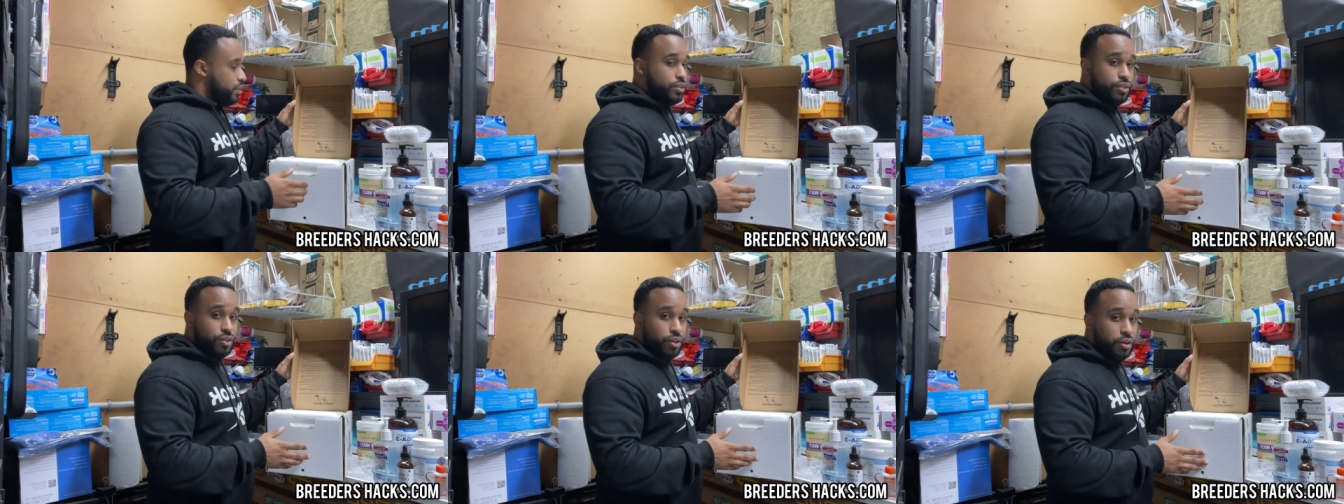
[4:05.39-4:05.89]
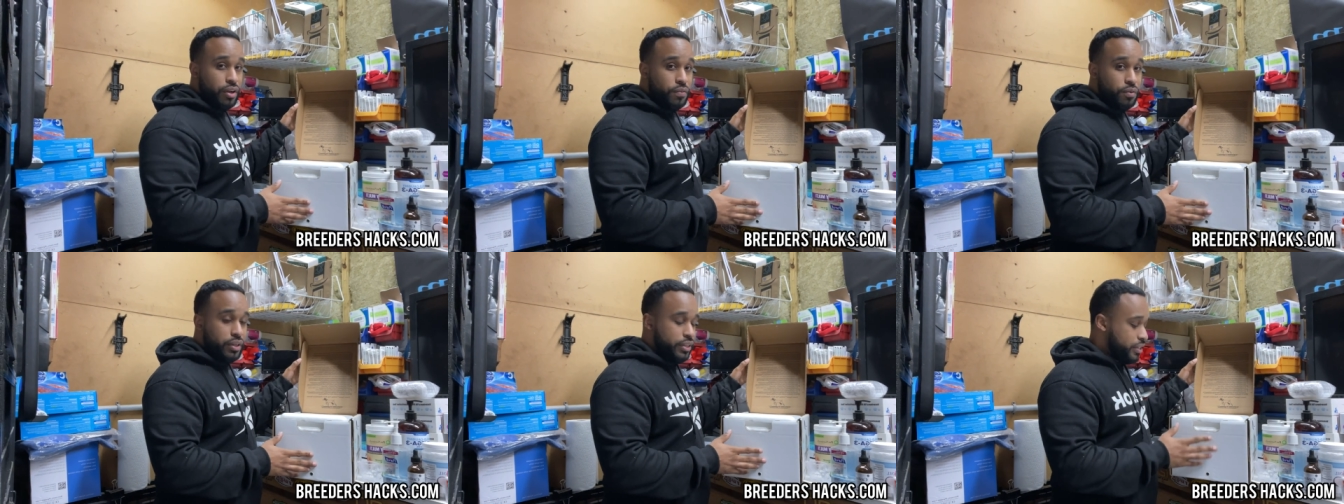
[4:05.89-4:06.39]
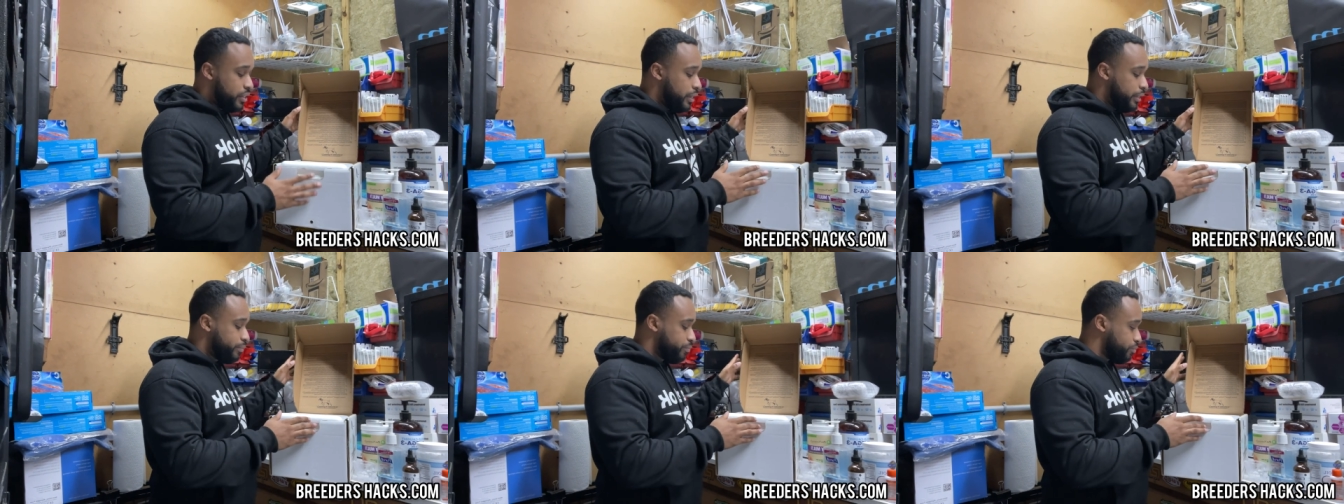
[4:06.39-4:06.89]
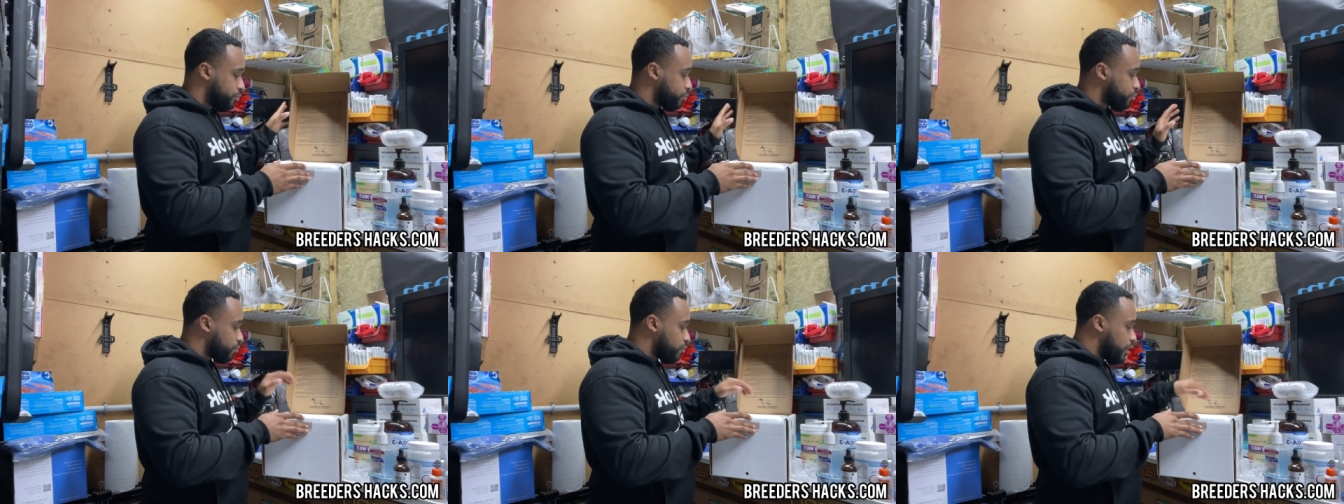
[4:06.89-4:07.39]
So if you can see,
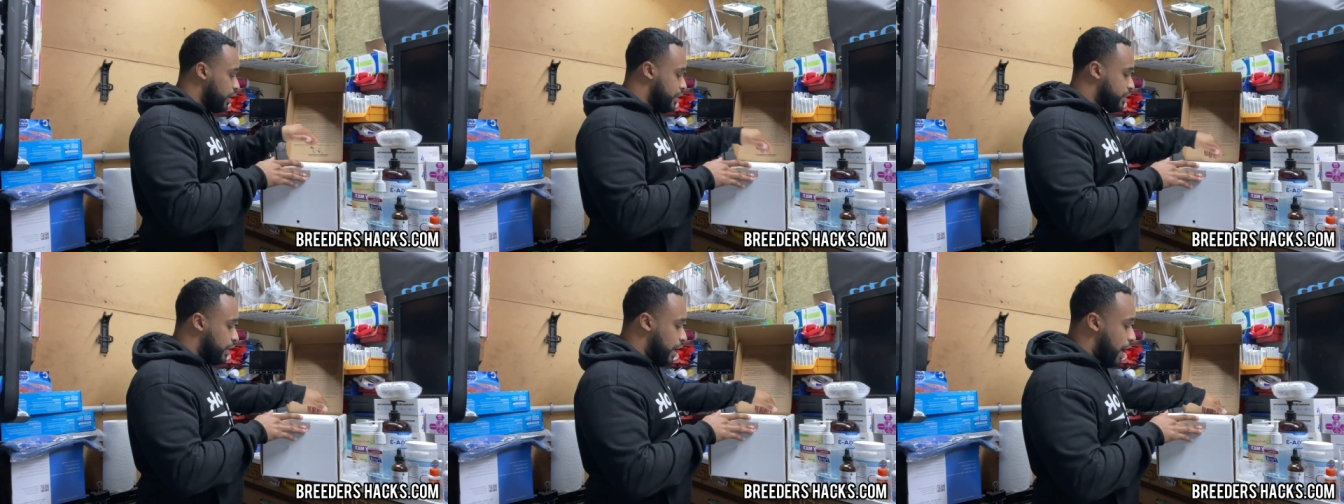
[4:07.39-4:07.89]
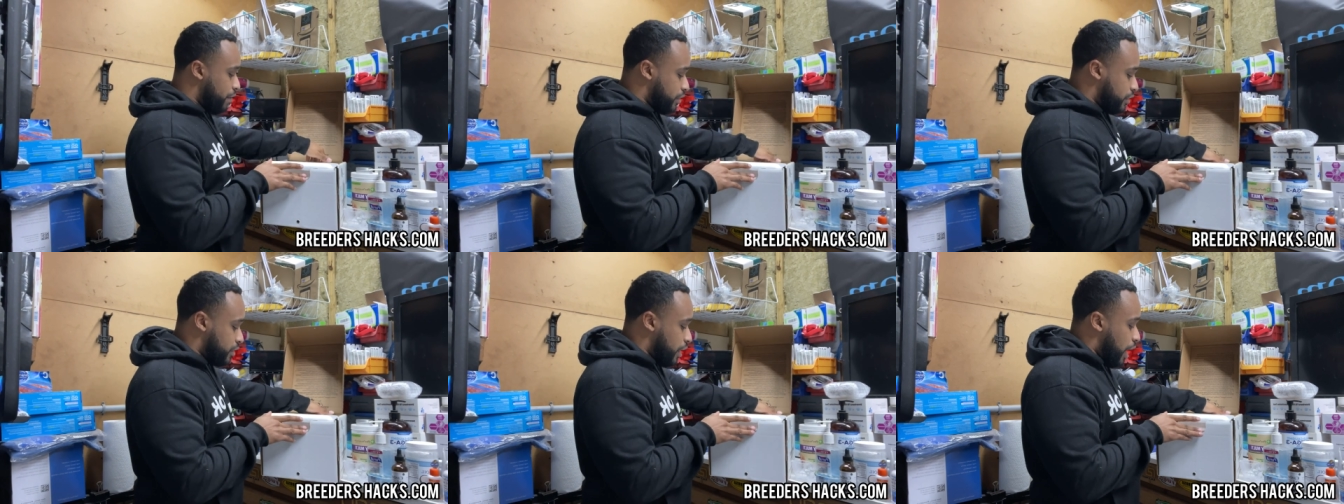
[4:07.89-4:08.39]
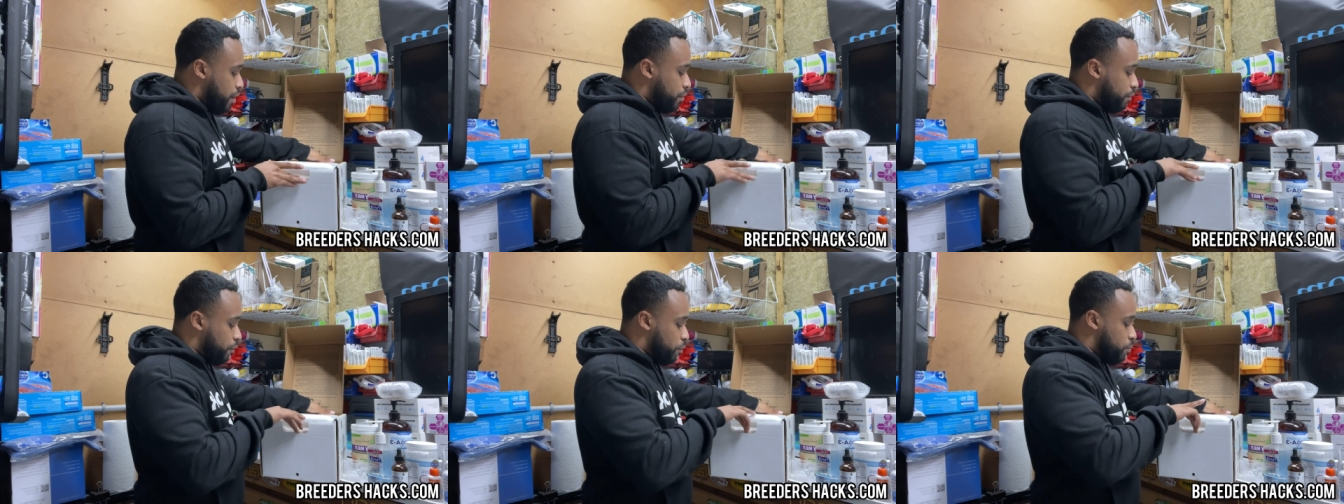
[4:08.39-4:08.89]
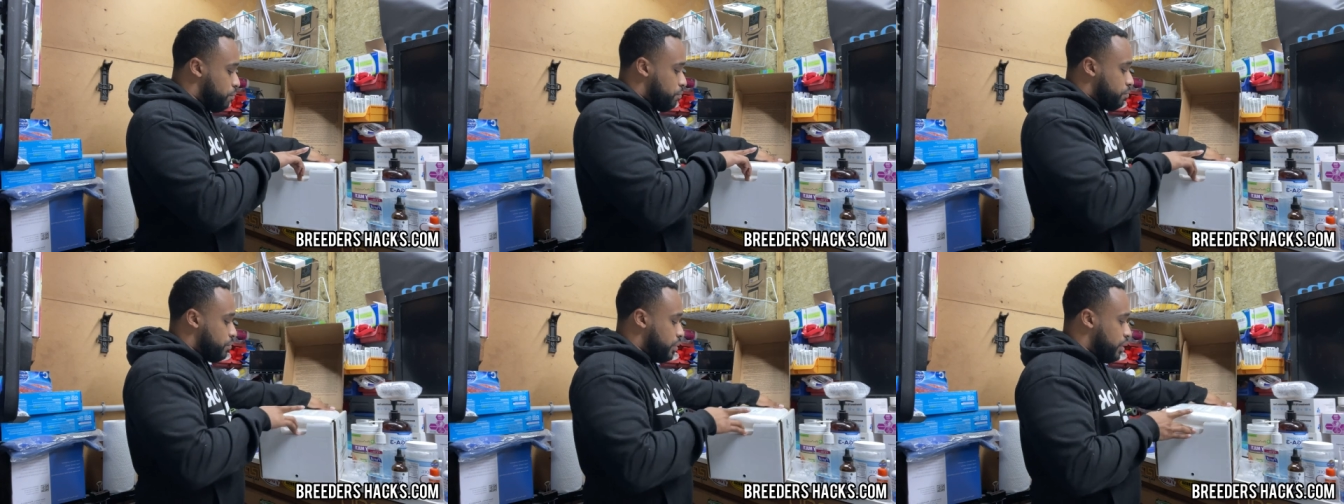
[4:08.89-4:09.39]
it's gonna have this styrofoam
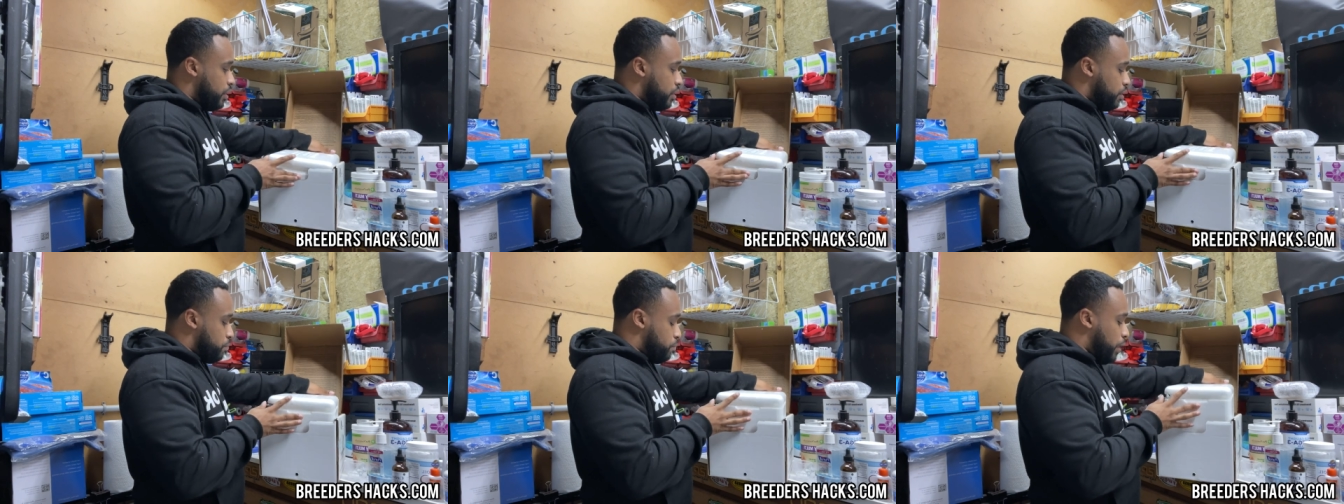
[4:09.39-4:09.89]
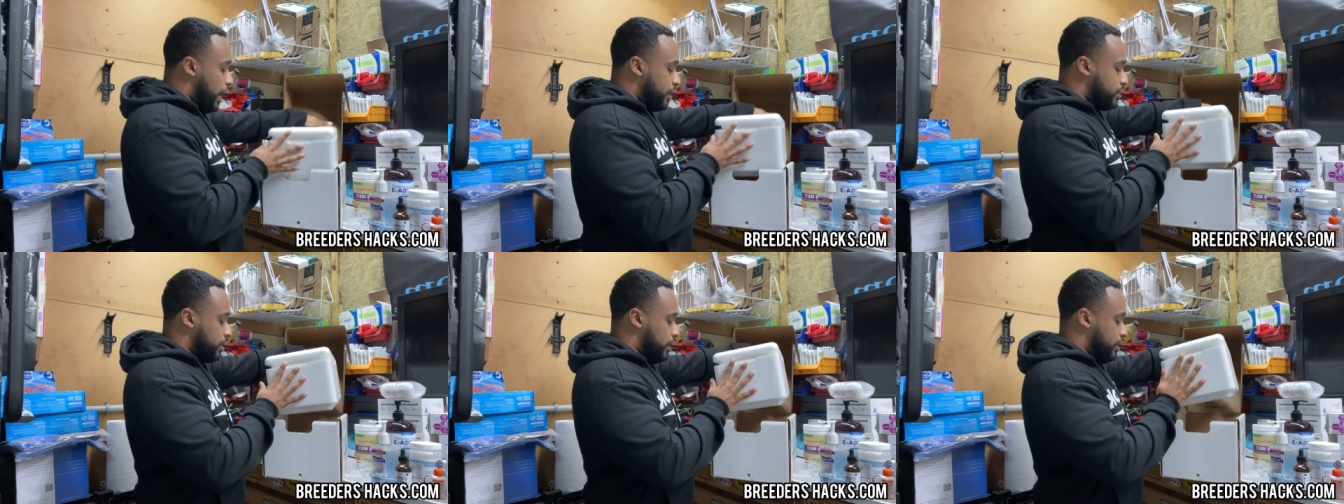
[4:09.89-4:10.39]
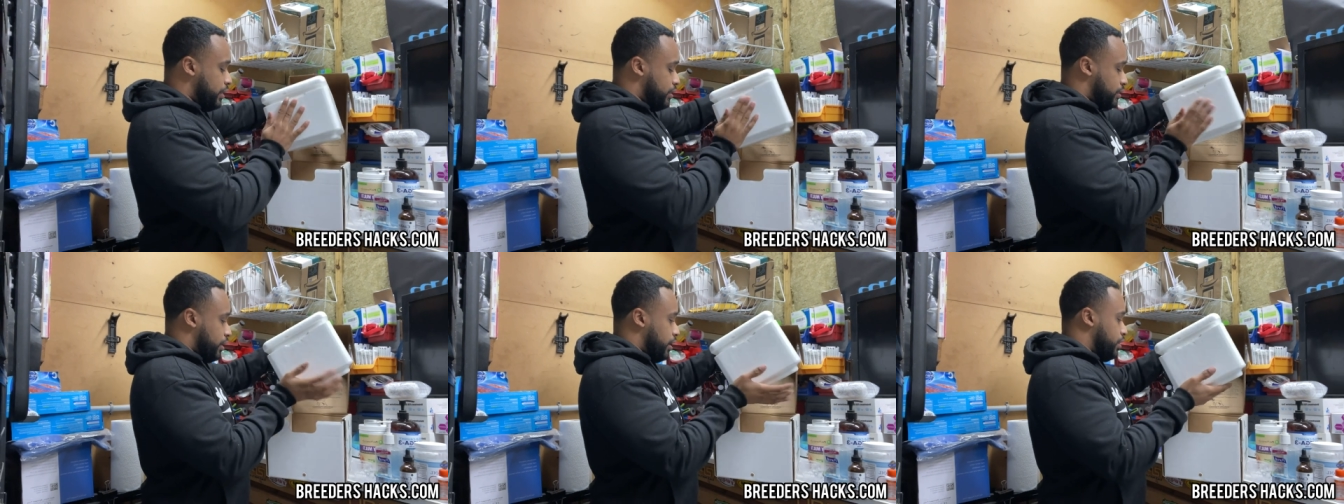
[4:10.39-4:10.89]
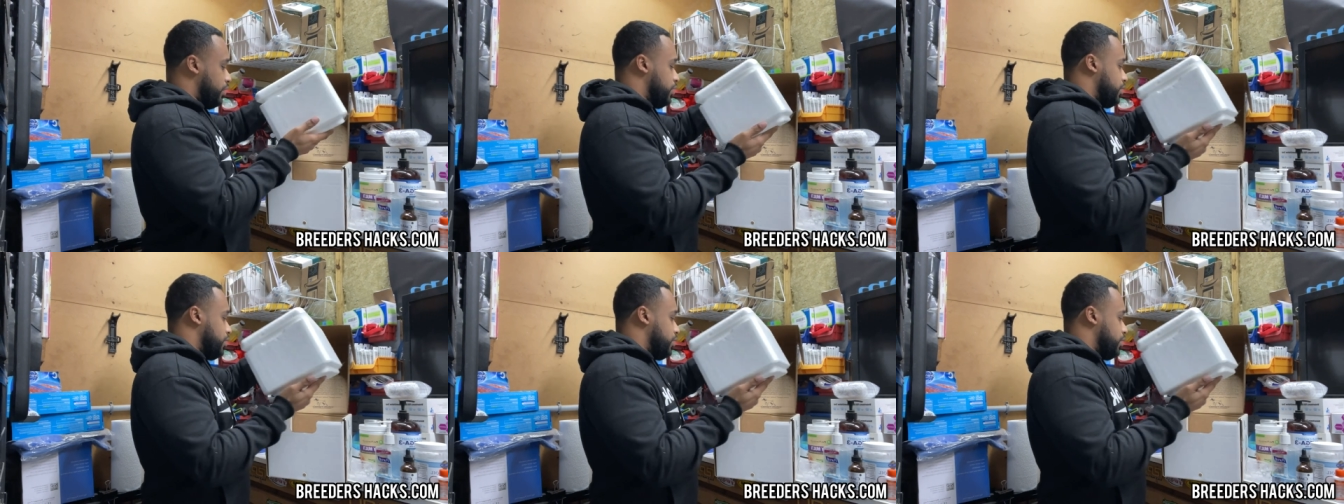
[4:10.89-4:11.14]
box on the inside.